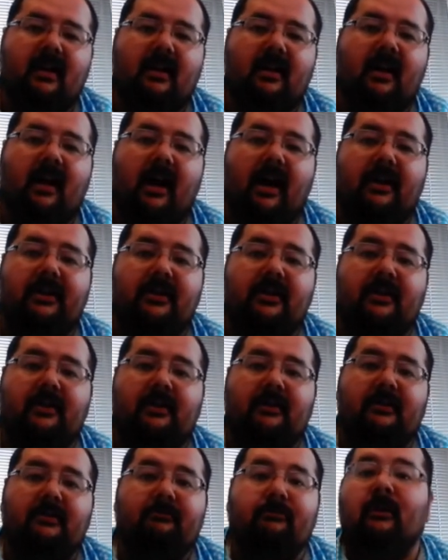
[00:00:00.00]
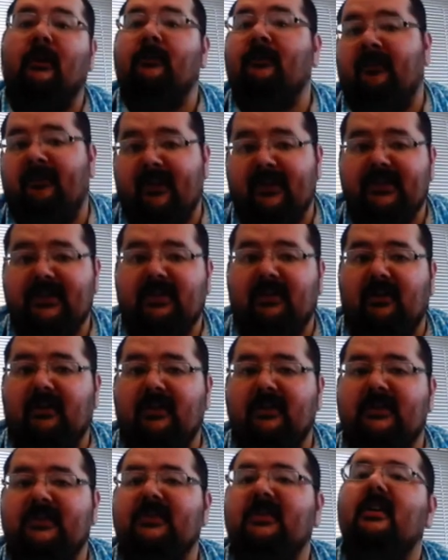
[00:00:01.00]
your proof of
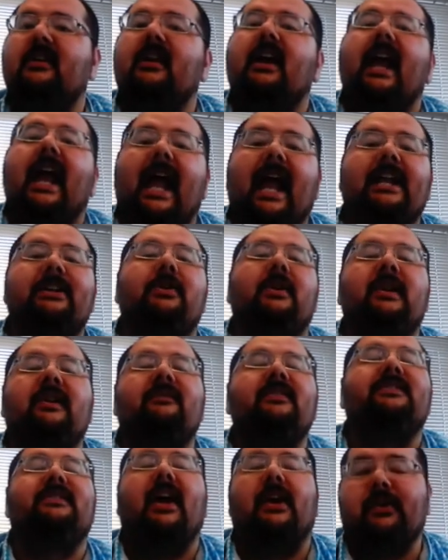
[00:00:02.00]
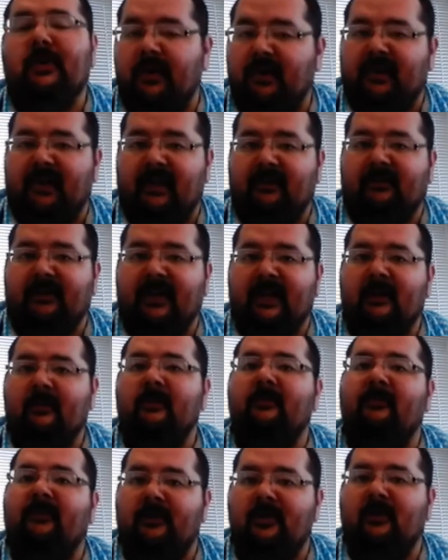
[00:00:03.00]
insurance, and you can even schedule delivery
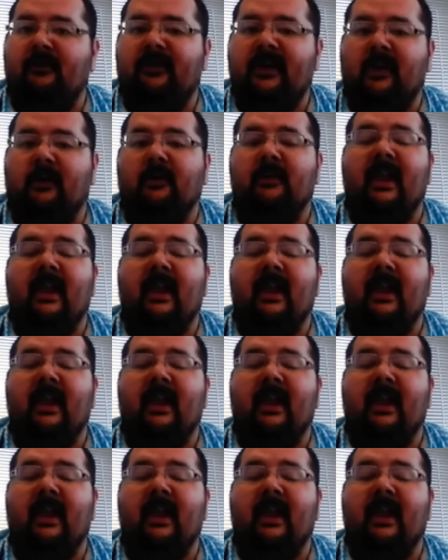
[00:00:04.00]
for your vehicle.